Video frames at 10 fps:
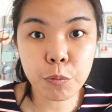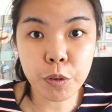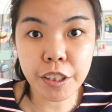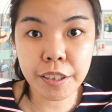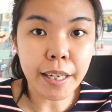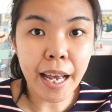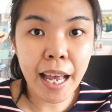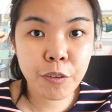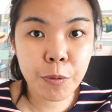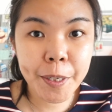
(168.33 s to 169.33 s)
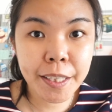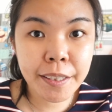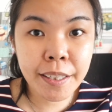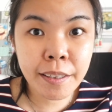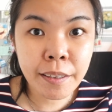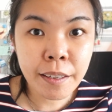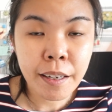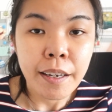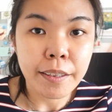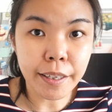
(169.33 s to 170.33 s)
word, the Hanyu pinyin,
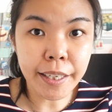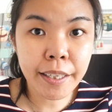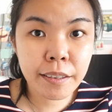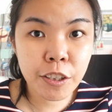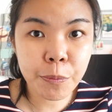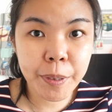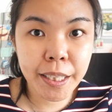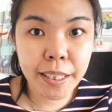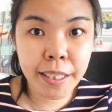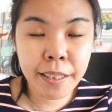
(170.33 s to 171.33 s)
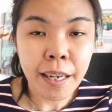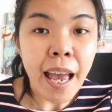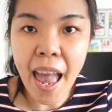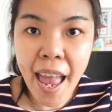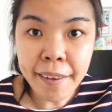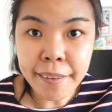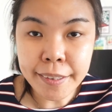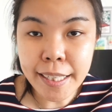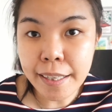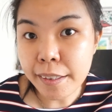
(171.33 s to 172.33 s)
the English meaning, and the
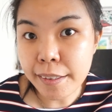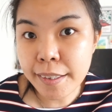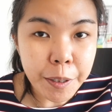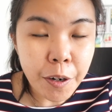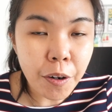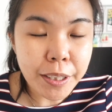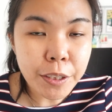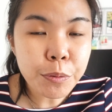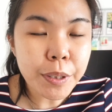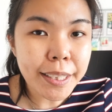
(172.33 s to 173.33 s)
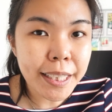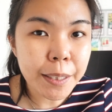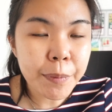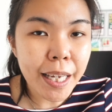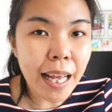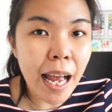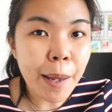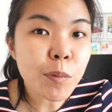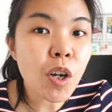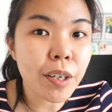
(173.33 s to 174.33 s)
sentence according to the theme that
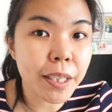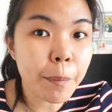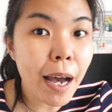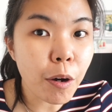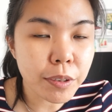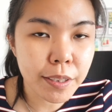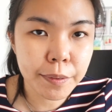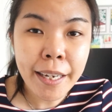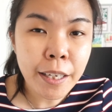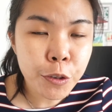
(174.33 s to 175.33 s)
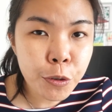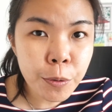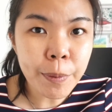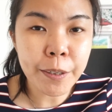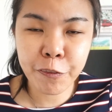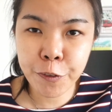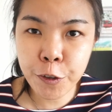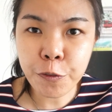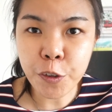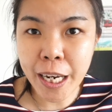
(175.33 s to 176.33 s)
I'm talking about. I can group a
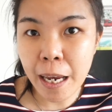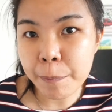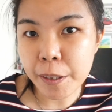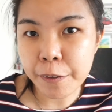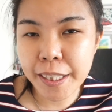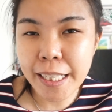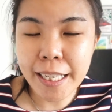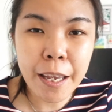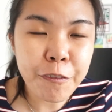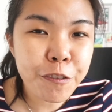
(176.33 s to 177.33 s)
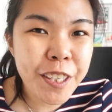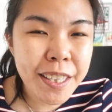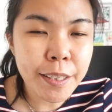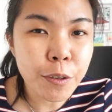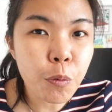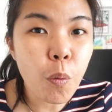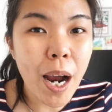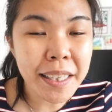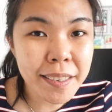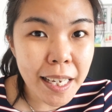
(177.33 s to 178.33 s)
few vocabulary that can fit into
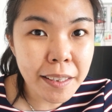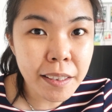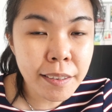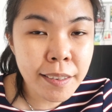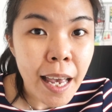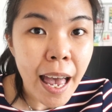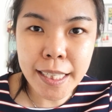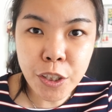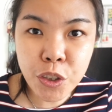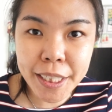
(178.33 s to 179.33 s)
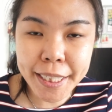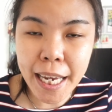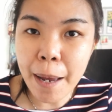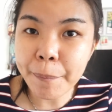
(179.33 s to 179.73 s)
one sentence. Essentially, I'm